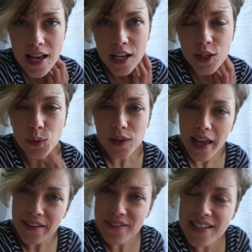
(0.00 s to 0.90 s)
You know,
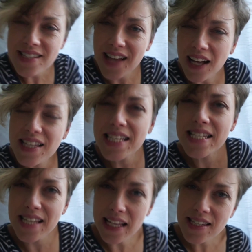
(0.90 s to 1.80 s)
life is not
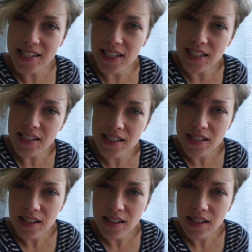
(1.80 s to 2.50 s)
senseless.